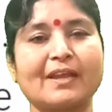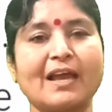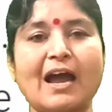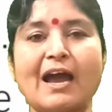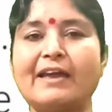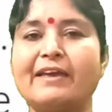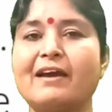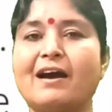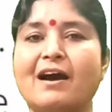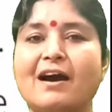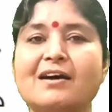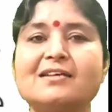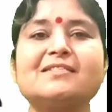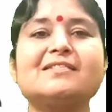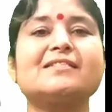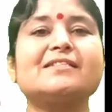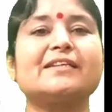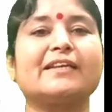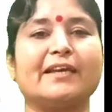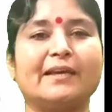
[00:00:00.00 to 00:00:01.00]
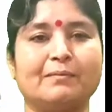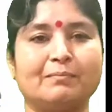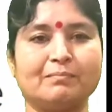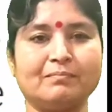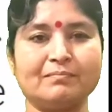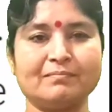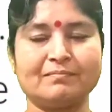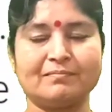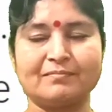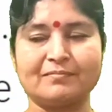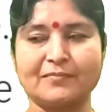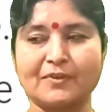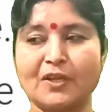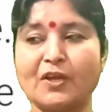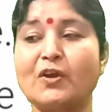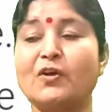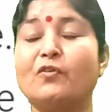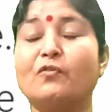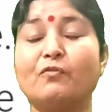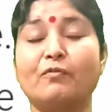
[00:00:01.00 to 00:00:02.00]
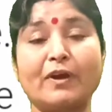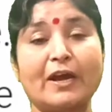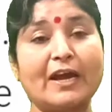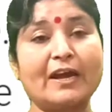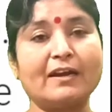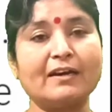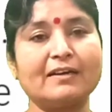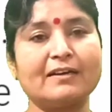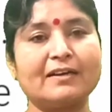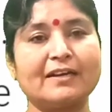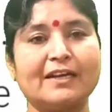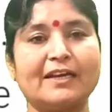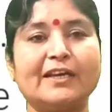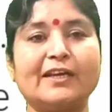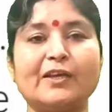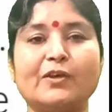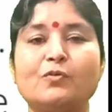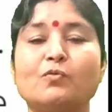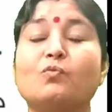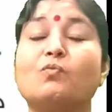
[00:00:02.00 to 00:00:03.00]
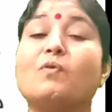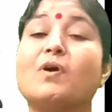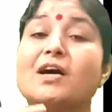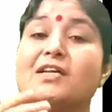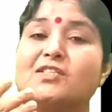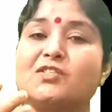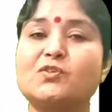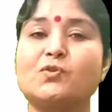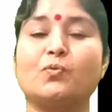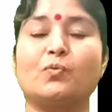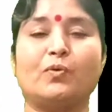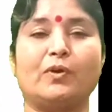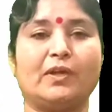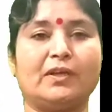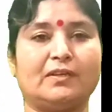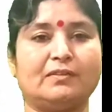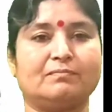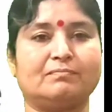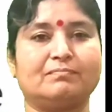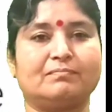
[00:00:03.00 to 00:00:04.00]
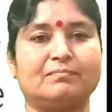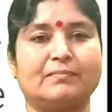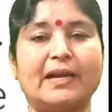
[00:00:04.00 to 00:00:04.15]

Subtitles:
I asked him where he was going.